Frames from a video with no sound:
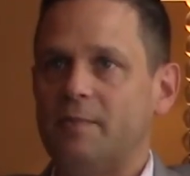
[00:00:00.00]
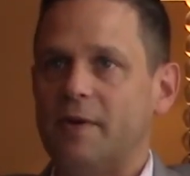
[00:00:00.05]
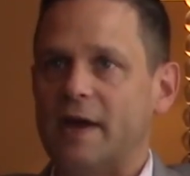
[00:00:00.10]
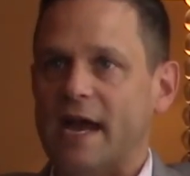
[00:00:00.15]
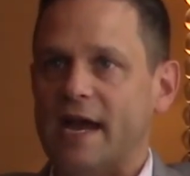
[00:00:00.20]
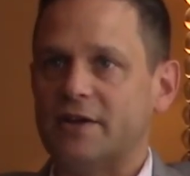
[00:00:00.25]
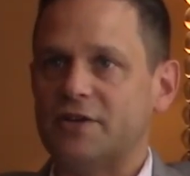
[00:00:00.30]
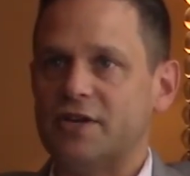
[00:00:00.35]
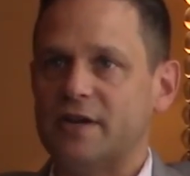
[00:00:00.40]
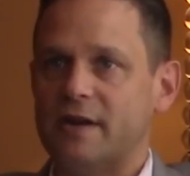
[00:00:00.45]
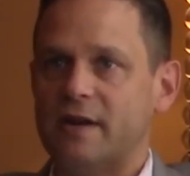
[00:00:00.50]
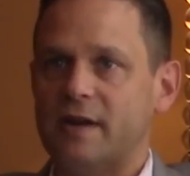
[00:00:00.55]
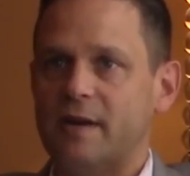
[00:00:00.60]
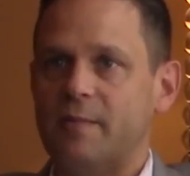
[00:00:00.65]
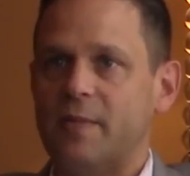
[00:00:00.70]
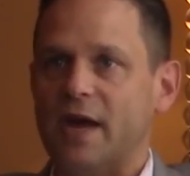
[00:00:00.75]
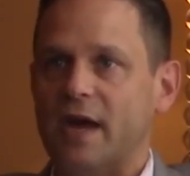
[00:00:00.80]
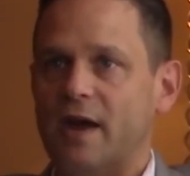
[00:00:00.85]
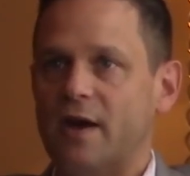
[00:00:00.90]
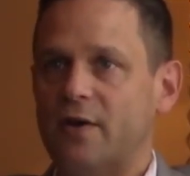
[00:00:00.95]
passionate
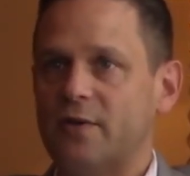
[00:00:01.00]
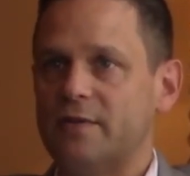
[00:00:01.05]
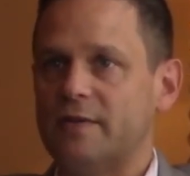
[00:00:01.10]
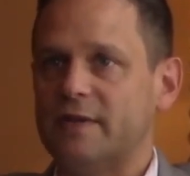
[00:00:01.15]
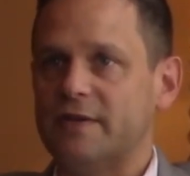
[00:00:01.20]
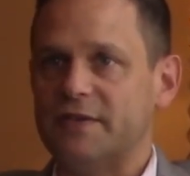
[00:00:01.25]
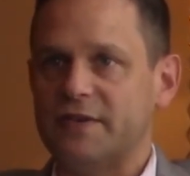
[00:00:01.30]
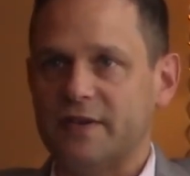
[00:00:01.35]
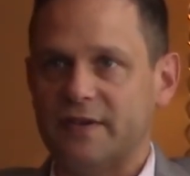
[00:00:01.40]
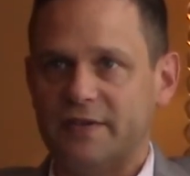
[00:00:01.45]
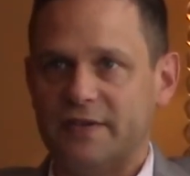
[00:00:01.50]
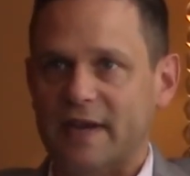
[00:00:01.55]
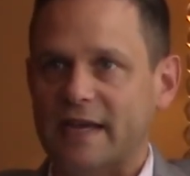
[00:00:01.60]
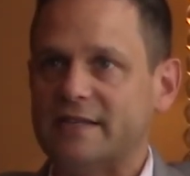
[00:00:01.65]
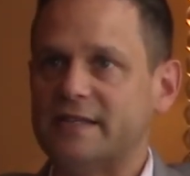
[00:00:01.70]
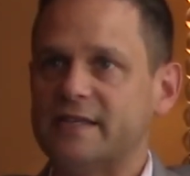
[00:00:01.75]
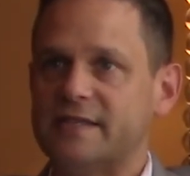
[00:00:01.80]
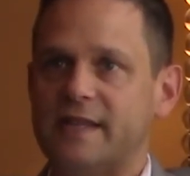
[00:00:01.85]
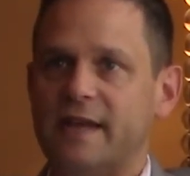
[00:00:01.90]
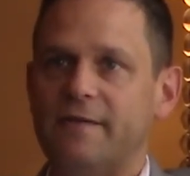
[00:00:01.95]
about the
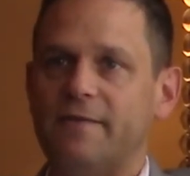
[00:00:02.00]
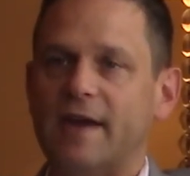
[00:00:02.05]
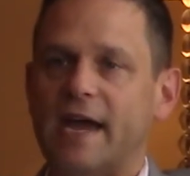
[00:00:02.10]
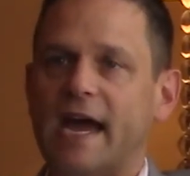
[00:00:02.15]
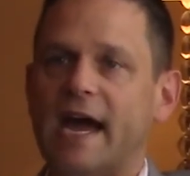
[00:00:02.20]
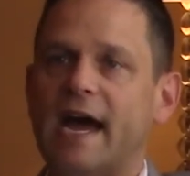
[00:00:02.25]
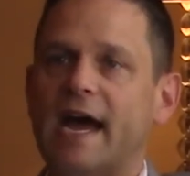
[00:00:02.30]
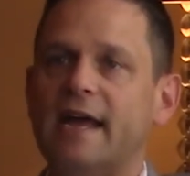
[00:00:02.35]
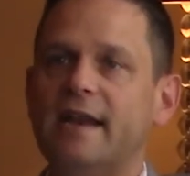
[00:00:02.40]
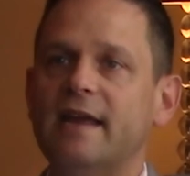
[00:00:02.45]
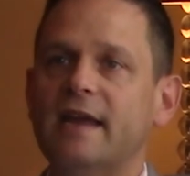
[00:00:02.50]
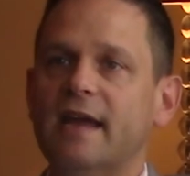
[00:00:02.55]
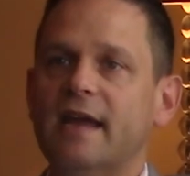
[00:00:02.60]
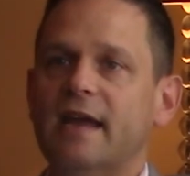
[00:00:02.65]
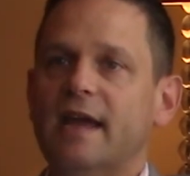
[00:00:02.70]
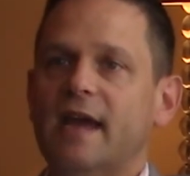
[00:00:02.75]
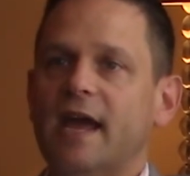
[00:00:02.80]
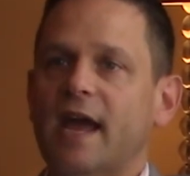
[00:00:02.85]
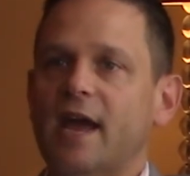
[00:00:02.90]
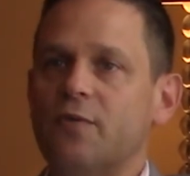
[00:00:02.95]
successes they've had,
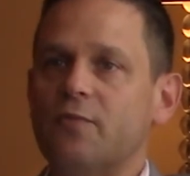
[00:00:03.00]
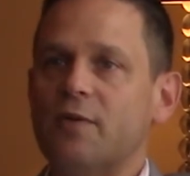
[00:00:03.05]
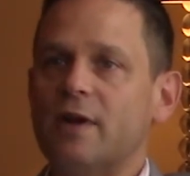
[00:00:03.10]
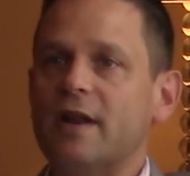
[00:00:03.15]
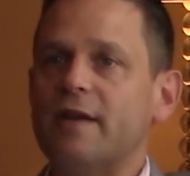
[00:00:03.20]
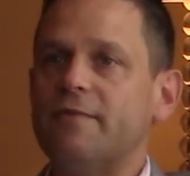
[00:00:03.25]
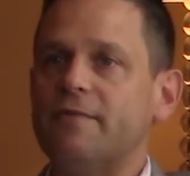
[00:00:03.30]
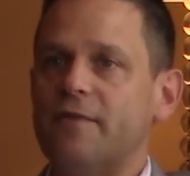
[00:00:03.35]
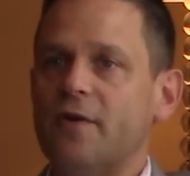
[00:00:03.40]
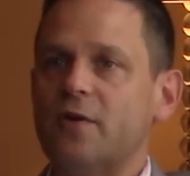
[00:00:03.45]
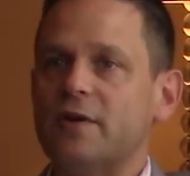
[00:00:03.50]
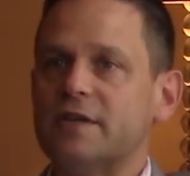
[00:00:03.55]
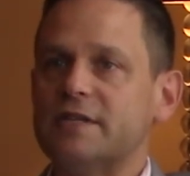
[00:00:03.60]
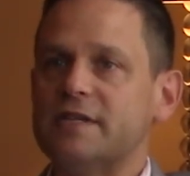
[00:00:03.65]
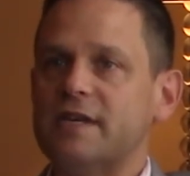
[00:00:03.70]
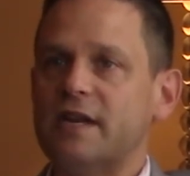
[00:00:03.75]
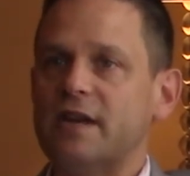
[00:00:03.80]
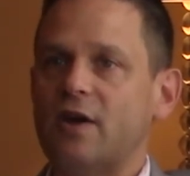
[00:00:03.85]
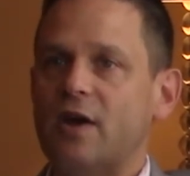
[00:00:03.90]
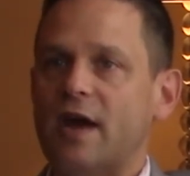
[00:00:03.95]
and really
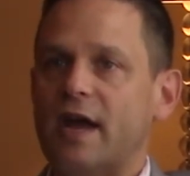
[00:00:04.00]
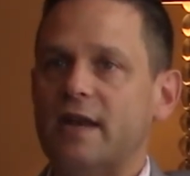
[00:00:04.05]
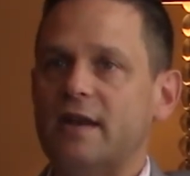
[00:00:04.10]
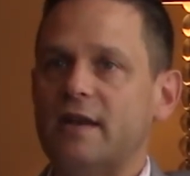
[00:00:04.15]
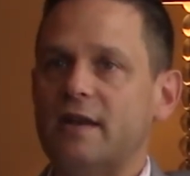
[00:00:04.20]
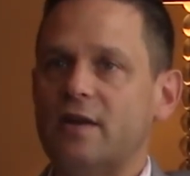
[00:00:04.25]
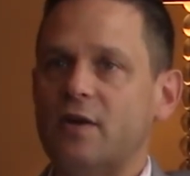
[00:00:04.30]
focusing on, you